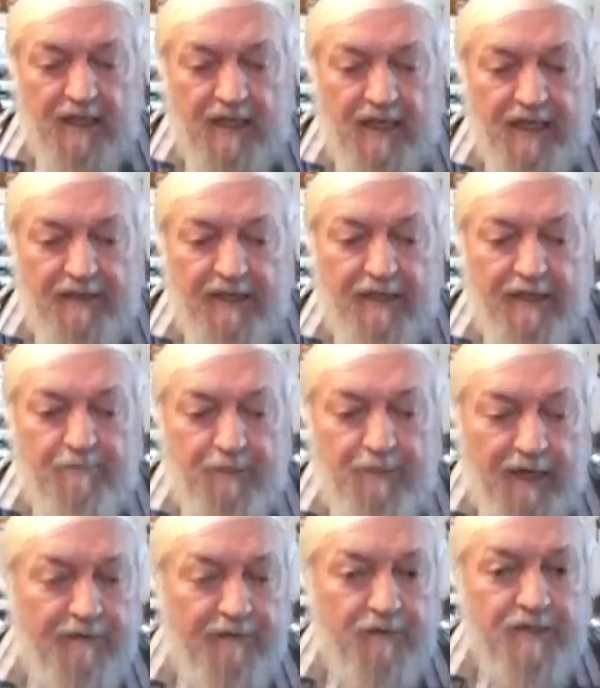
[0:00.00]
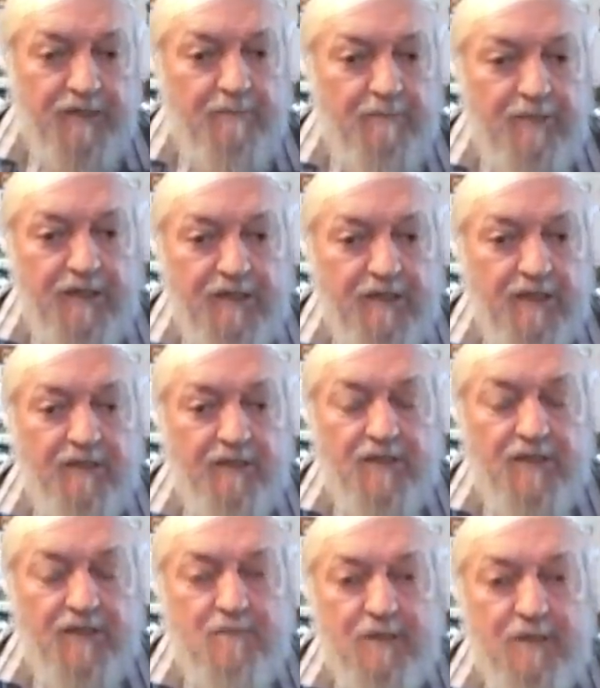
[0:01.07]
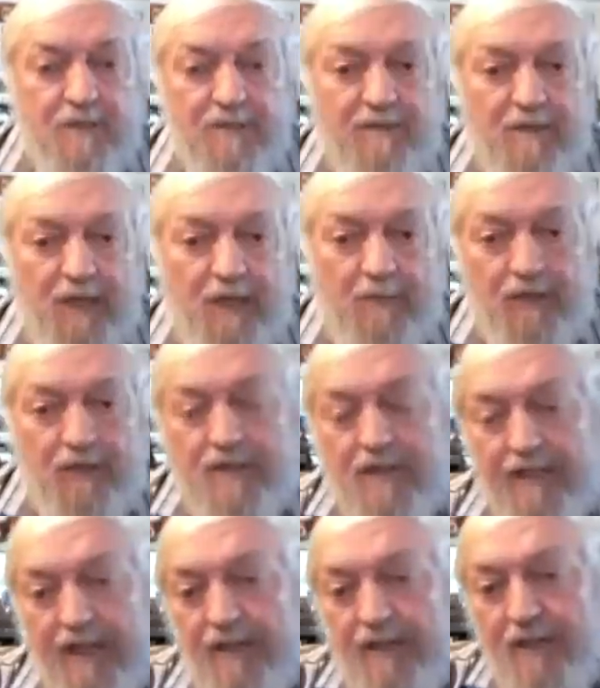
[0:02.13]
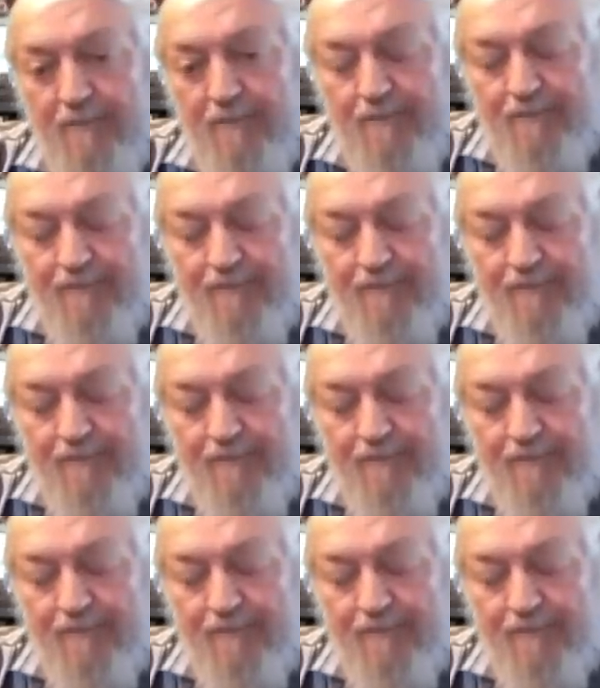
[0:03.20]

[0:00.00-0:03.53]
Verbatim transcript: I then applied for submarine service, but I burst an eardrum.